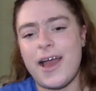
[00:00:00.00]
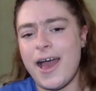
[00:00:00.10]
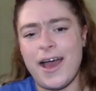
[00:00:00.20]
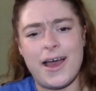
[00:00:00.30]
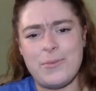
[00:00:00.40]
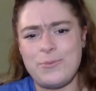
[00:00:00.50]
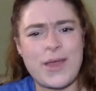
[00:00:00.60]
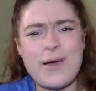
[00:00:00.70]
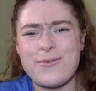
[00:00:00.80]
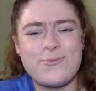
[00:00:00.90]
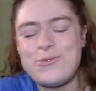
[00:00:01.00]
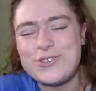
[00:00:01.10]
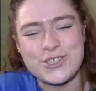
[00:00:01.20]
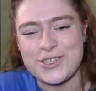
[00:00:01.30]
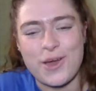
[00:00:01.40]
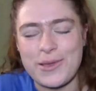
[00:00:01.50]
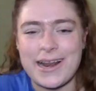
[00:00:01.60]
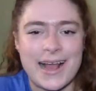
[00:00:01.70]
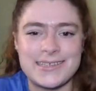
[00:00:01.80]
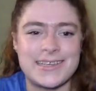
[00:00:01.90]
that would just not be
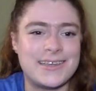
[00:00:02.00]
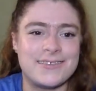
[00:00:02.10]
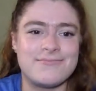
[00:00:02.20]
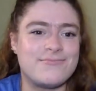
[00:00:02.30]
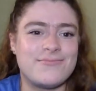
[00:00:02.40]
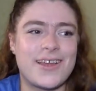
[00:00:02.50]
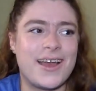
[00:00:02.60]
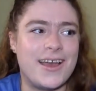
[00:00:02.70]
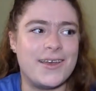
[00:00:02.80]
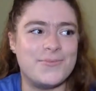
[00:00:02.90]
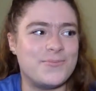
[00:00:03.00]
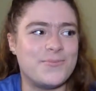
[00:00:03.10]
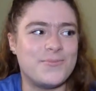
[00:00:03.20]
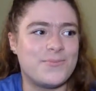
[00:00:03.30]
classy and